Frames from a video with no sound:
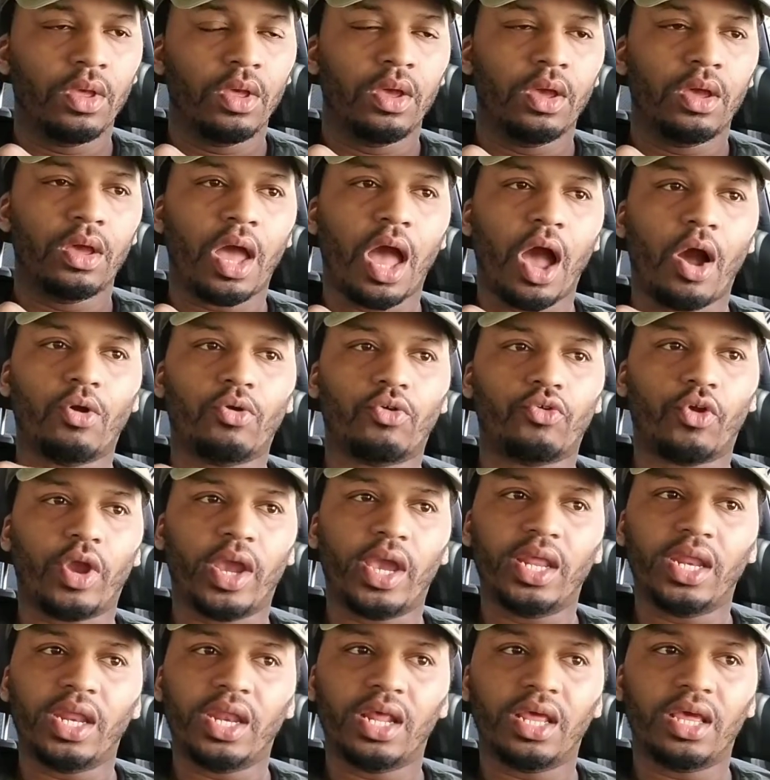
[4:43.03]
how
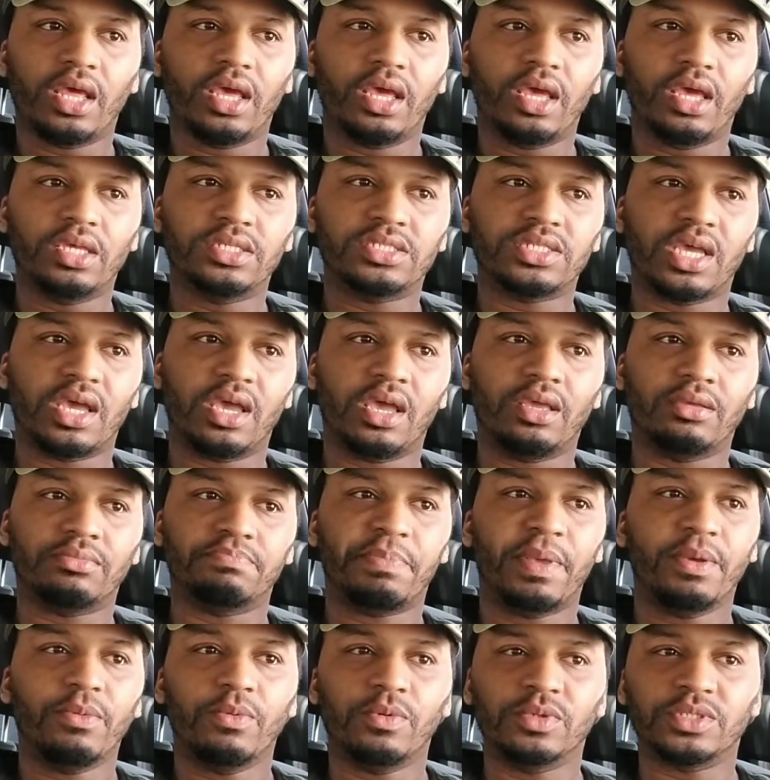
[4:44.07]
great it is, and
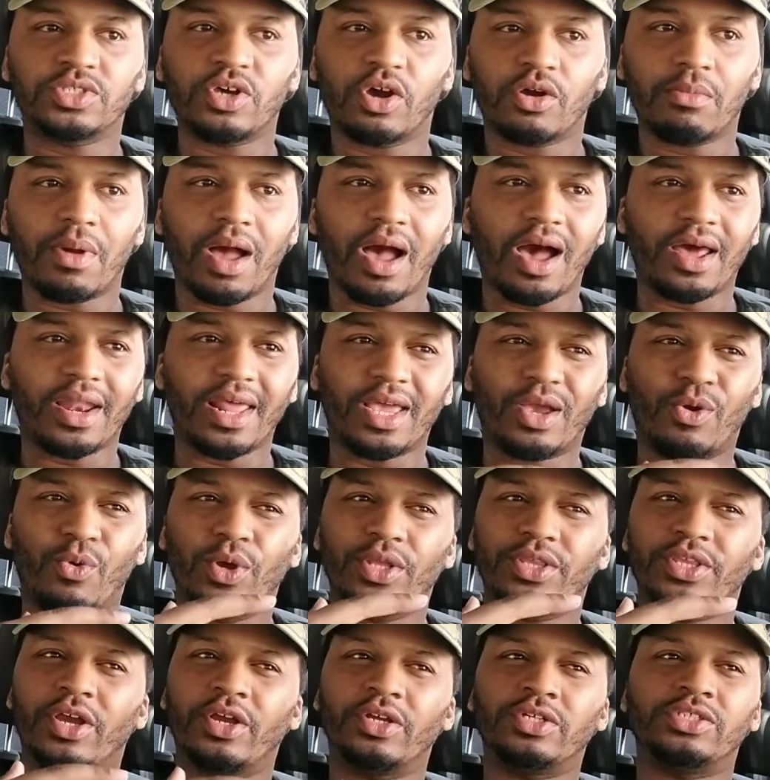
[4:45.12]
people was talking about how they
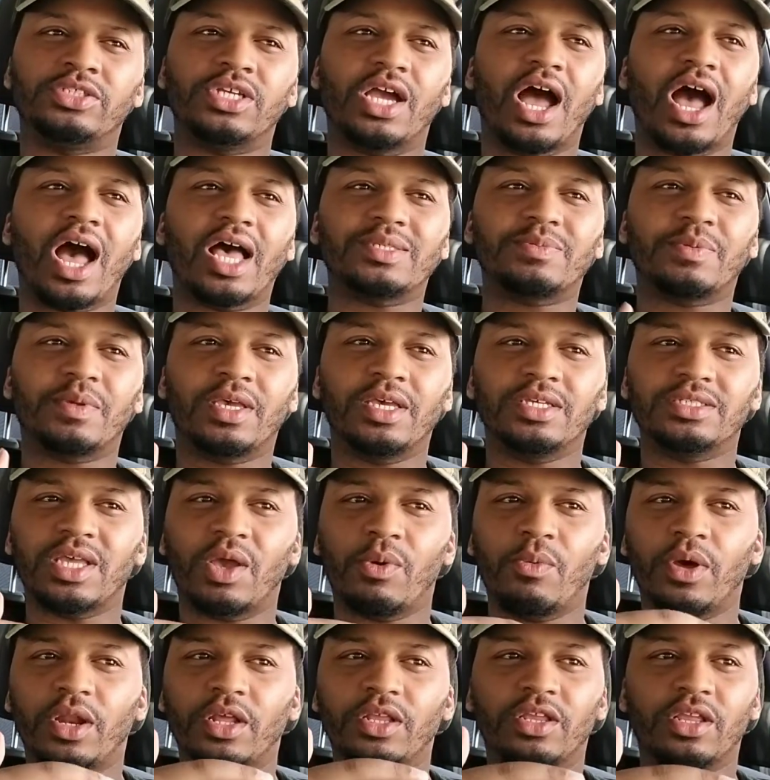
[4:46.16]
quit their jobs because they
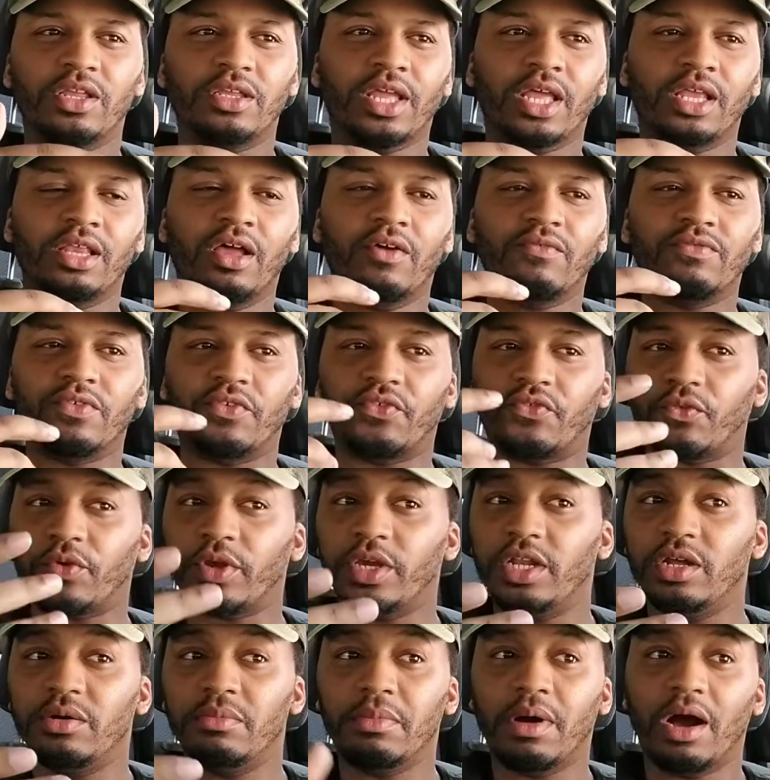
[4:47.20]
loved the
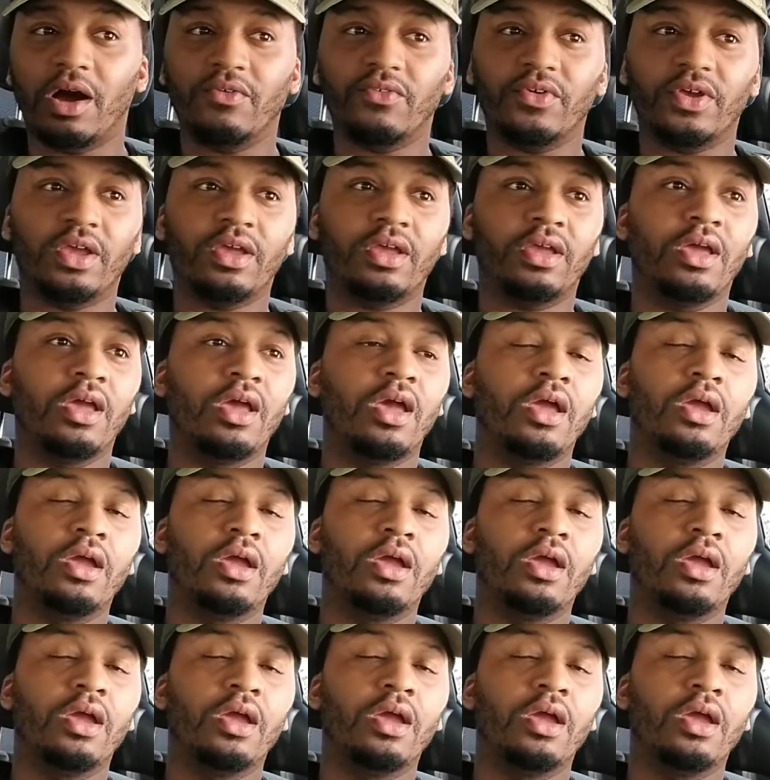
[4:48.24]
freedom of it.